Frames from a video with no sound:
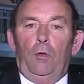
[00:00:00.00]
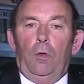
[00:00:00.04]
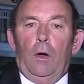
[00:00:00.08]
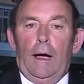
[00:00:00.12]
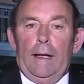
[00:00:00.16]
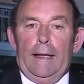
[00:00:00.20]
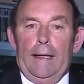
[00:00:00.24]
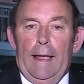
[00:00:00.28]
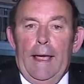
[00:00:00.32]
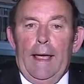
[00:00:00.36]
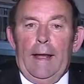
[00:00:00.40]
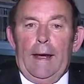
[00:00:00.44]

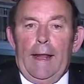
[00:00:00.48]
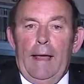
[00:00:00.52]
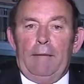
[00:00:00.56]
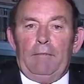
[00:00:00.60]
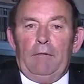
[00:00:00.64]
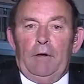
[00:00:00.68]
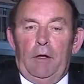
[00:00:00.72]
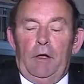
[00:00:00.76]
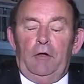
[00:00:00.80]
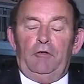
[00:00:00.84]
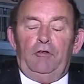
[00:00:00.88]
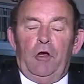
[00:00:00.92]
to, again,
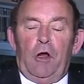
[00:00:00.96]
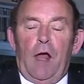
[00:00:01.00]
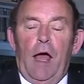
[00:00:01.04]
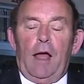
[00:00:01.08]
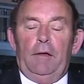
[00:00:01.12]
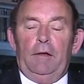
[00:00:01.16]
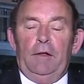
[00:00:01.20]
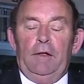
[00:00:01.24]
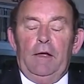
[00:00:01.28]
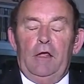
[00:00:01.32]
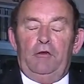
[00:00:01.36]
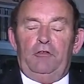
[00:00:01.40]
have an
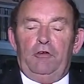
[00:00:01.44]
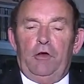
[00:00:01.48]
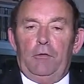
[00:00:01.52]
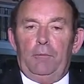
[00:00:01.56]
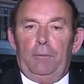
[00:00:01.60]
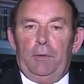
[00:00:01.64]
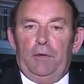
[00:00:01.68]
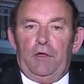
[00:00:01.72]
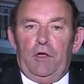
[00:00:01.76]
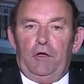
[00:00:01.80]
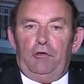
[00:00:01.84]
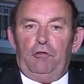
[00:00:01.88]

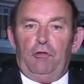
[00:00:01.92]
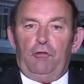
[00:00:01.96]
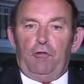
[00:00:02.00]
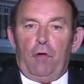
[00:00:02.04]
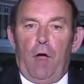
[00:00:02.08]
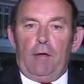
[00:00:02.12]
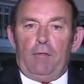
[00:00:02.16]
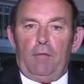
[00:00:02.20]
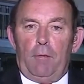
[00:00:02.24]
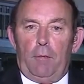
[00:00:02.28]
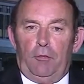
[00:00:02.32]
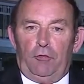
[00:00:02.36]
initiative
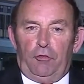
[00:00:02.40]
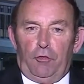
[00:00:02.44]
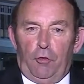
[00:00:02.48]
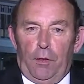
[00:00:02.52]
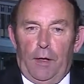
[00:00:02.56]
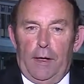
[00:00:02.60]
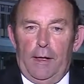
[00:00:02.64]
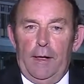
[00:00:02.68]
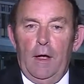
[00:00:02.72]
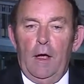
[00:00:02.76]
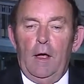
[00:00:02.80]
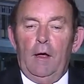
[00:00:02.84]
petition drive in
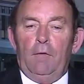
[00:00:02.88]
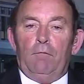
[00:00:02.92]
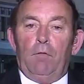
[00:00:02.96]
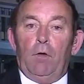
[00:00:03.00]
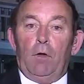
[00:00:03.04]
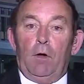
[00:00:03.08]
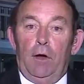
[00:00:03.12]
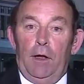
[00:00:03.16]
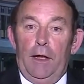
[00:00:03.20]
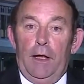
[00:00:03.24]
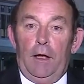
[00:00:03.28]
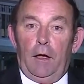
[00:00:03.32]
Missouri
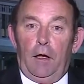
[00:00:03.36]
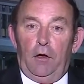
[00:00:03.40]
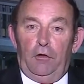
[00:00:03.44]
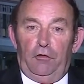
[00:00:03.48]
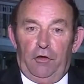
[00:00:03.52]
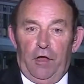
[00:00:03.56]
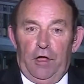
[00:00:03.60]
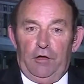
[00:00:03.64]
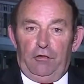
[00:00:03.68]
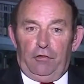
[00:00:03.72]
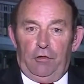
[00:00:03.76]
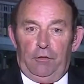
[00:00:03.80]
for
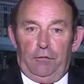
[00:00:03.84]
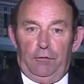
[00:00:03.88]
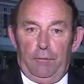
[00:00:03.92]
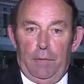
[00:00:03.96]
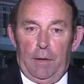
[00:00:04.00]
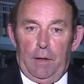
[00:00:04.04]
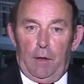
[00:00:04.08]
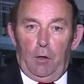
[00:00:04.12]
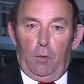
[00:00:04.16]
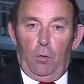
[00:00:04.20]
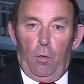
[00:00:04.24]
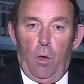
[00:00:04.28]
legalization
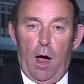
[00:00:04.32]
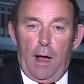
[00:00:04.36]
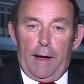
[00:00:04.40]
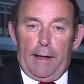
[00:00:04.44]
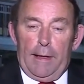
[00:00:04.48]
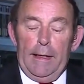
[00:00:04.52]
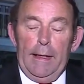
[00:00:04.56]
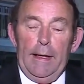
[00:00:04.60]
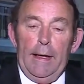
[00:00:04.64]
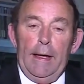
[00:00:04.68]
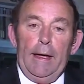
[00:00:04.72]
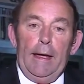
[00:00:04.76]
of
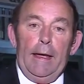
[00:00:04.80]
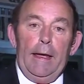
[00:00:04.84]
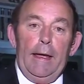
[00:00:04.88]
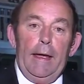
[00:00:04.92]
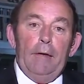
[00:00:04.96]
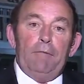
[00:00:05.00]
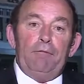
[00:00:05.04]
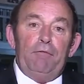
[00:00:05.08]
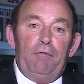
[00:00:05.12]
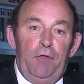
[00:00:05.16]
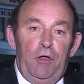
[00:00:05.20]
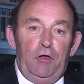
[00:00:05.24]
marijuana.
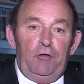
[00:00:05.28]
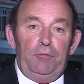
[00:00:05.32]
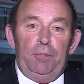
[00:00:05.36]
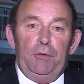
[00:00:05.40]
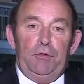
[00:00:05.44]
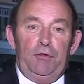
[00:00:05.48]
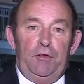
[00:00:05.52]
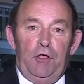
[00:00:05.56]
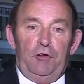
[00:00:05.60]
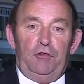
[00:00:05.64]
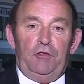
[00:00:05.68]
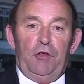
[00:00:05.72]
If this
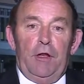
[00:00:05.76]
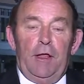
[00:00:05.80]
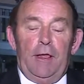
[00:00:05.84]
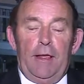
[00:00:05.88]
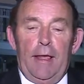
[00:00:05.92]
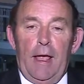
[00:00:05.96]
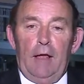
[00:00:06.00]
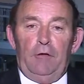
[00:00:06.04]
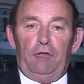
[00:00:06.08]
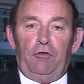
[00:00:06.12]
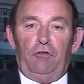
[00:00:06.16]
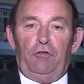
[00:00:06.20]
petition
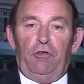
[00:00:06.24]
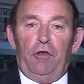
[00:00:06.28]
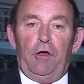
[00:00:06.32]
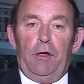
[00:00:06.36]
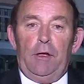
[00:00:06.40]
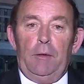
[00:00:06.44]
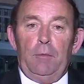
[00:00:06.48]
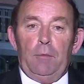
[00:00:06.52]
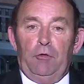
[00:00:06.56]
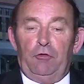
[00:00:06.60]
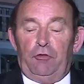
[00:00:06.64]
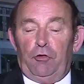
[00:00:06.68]
in Kansas
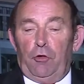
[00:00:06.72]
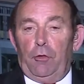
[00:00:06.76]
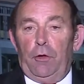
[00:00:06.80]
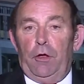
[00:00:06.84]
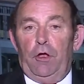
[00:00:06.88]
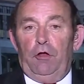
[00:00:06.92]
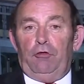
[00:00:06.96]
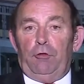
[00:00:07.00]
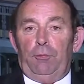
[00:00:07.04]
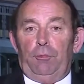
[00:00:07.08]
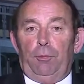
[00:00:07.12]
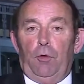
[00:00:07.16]
City,
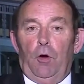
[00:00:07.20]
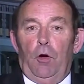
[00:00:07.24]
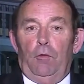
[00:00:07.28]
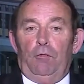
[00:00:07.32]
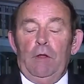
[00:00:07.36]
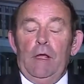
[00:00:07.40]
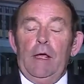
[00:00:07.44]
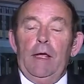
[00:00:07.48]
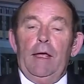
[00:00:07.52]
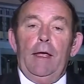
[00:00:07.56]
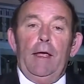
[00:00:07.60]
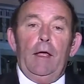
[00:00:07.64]
Missouri is
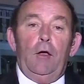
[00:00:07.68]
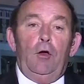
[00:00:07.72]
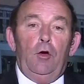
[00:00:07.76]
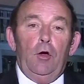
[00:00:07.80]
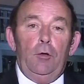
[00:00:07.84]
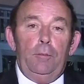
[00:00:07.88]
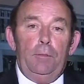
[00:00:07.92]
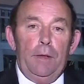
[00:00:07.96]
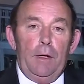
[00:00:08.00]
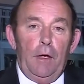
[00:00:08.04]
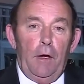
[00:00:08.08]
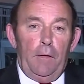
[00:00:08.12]
approved, it
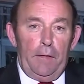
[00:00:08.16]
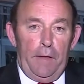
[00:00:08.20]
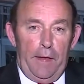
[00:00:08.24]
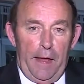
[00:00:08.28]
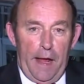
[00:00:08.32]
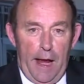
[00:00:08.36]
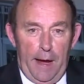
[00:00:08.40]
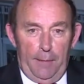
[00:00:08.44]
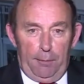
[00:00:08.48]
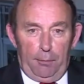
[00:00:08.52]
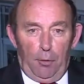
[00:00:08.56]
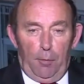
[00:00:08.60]
could be on
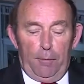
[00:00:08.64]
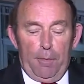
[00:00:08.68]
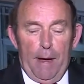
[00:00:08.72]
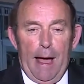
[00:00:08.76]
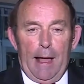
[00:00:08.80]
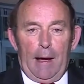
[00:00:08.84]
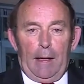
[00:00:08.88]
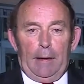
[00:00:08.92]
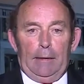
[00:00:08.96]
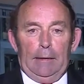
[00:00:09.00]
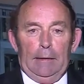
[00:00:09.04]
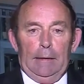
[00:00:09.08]
the April
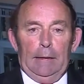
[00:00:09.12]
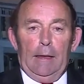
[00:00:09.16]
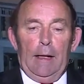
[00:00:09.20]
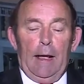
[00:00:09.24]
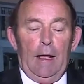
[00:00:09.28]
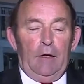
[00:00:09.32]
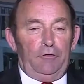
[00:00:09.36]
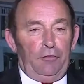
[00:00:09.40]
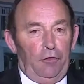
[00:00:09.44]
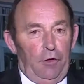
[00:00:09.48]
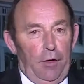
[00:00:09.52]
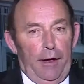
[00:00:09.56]
ballot.
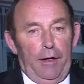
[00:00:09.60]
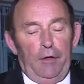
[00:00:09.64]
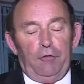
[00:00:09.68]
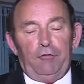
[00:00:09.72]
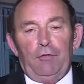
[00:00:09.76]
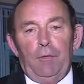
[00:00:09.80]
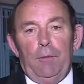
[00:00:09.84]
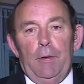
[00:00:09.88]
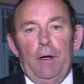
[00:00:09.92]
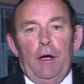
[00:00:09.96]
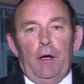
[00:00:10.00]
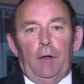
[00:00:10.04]
That's the
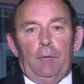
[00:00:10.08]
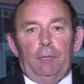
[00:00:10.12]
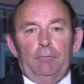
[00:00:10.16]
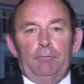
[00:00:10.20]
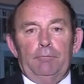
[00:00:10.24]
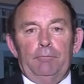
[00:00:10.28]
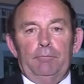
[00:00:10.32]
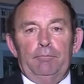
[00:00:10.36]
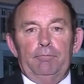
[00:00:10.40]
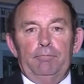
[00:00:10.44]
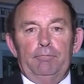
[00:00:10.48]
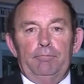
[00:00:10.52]
latest from here.